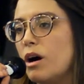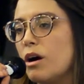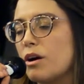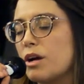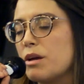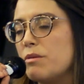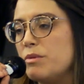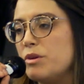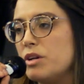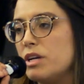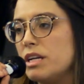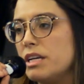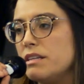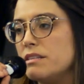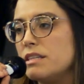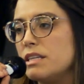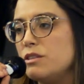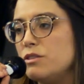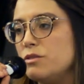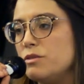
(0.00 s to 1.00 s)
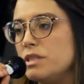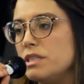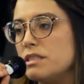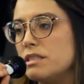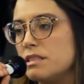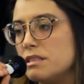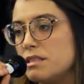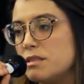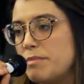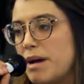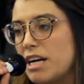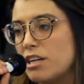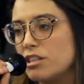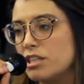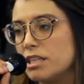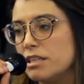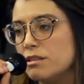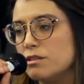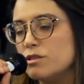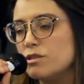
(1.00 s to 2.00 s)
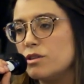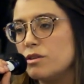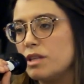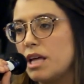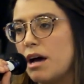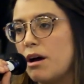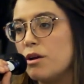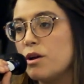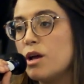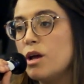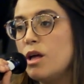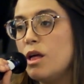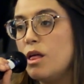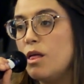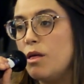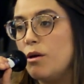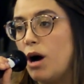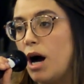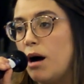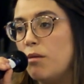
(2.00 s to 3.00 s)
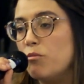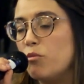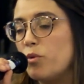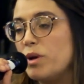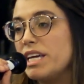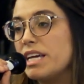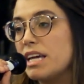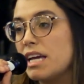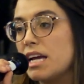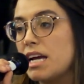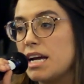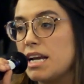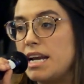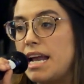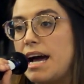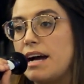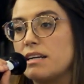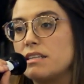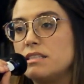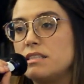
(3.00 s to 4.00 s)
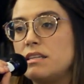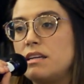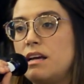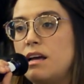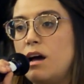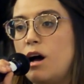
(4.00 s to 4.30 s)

our communities and do these inspections so that we can connect